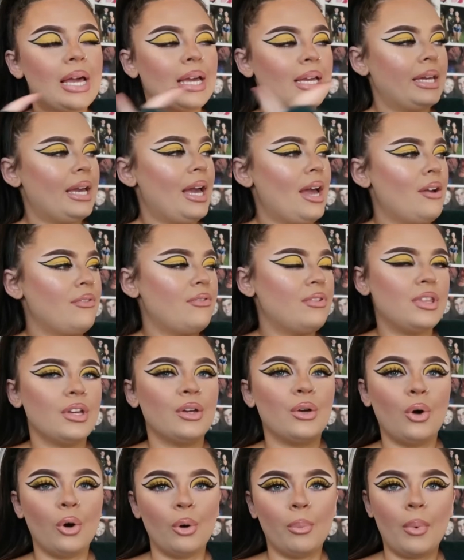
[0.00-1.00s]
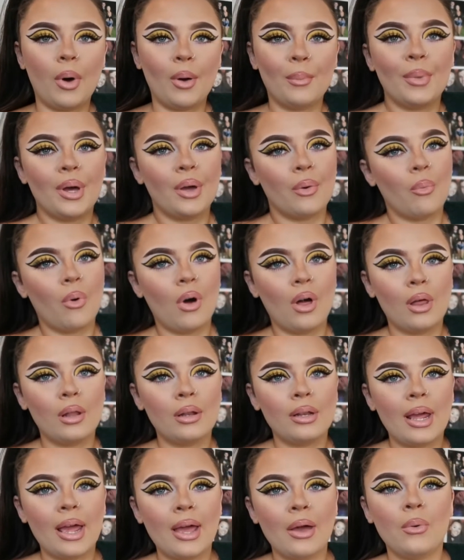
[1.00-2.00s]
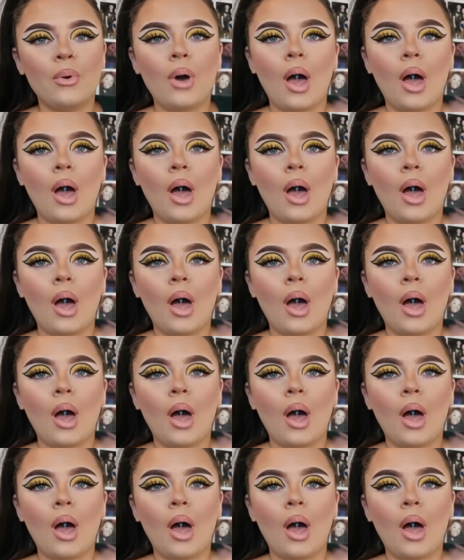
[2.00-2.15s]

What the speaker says: get everything up on my wall now.